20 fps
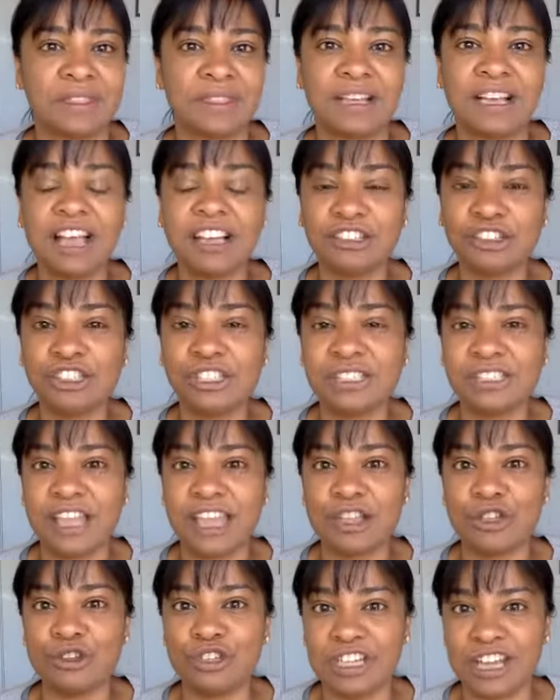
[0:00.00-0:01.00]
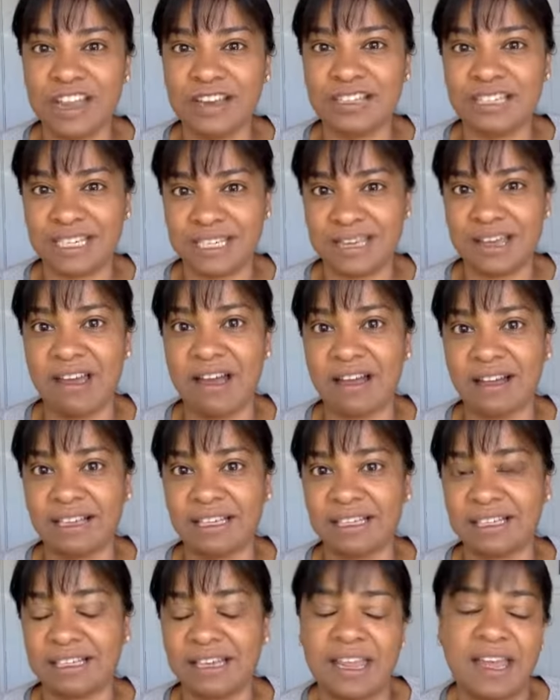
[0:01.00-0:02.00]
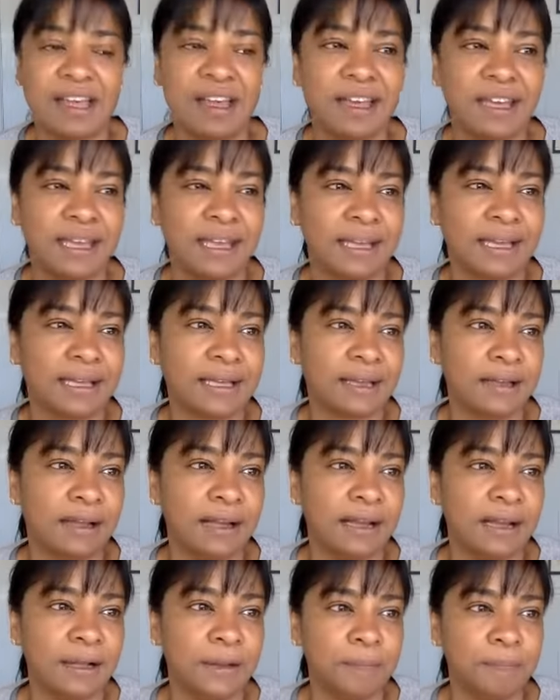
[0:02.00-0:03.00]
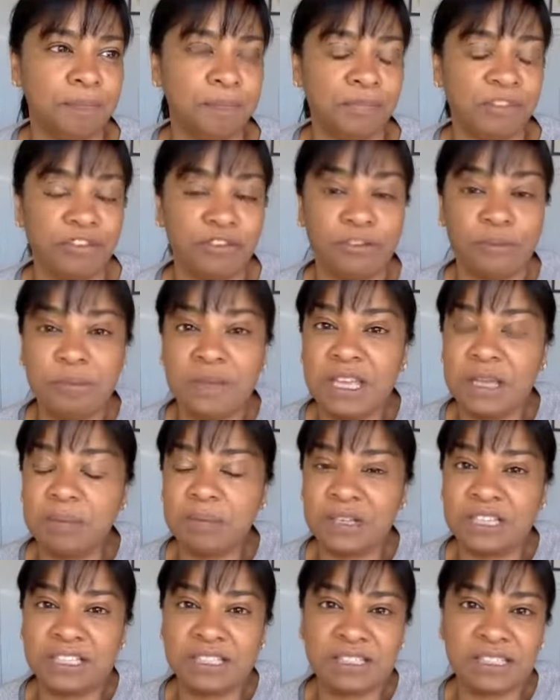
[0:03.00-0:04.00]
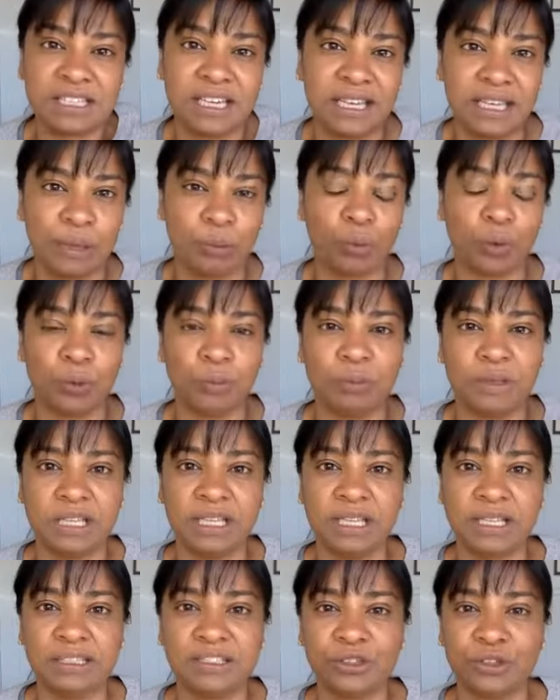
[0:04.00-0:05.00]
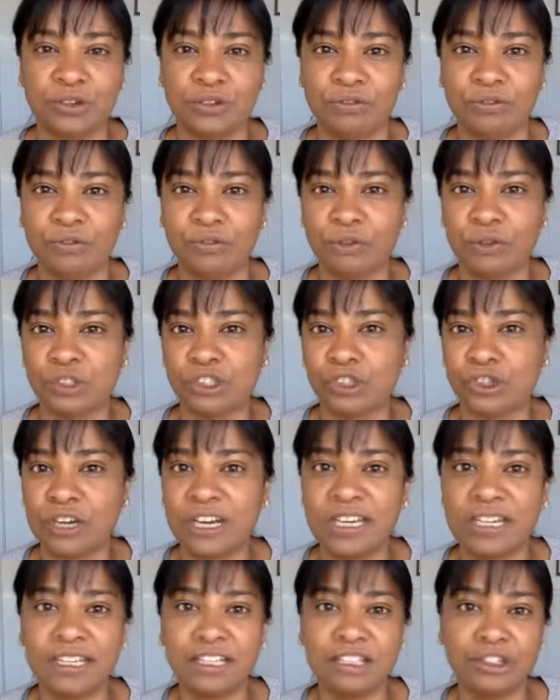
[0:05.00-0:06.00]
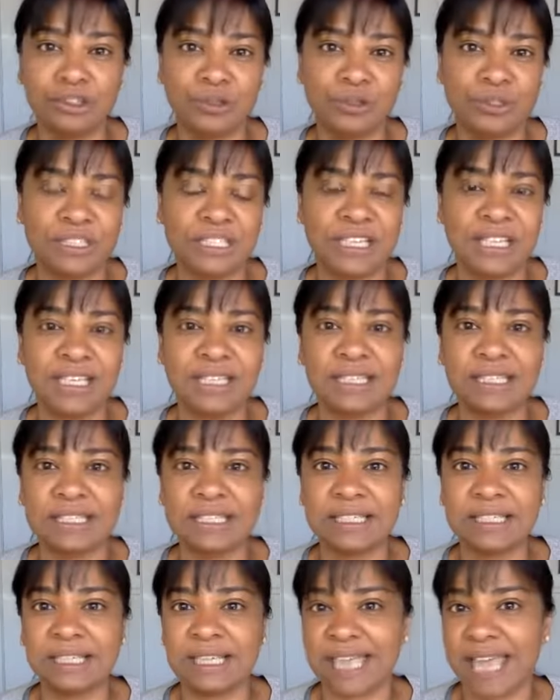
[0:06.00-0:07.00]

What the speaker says: countries that you tend to target, like for me personally, it would be sort of Australia, New Zealand,